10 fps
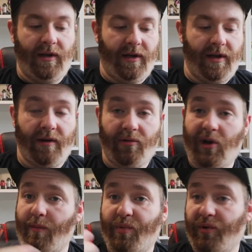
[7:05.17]
You know,
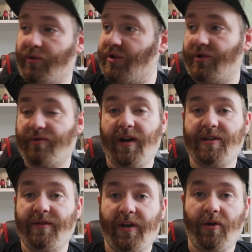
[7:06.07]
cloud production's
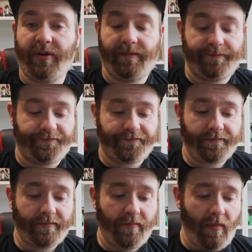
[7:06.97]
relatively good.
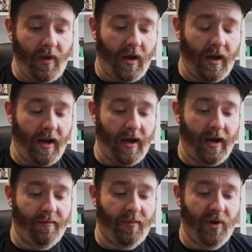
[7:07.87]

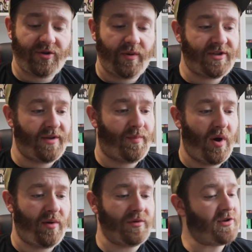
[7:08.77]
But let's go into the
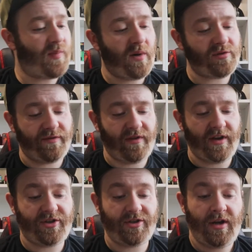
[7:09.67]
pros of
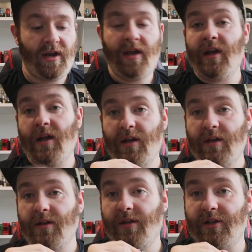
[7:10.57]
this
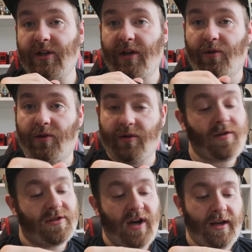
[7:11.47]

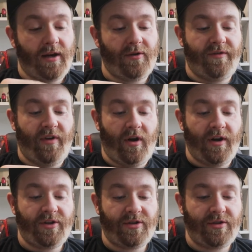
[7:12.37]
tiny little
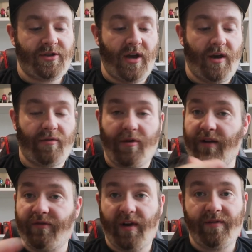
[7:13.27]
device. So
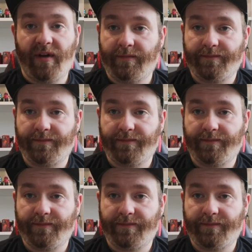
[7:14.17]
great flavour.